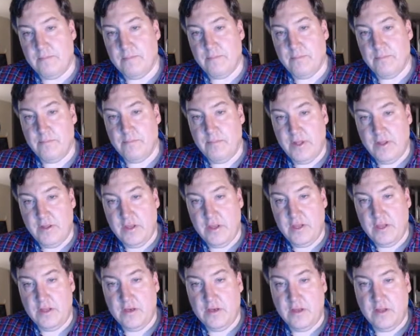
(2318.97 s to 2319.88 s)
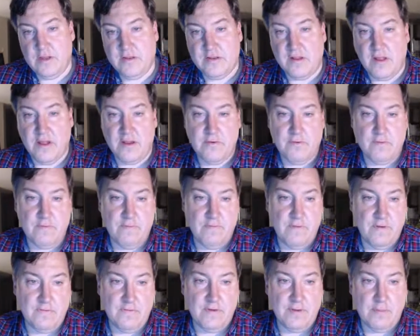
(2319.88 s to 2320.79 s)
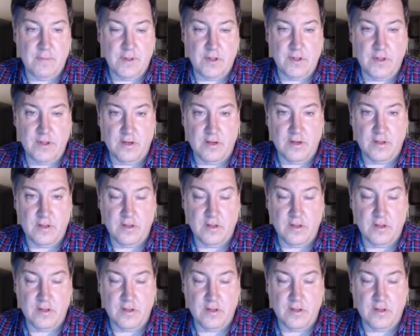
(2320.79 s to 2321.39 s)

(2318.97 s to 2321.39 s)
million, it's 150 million.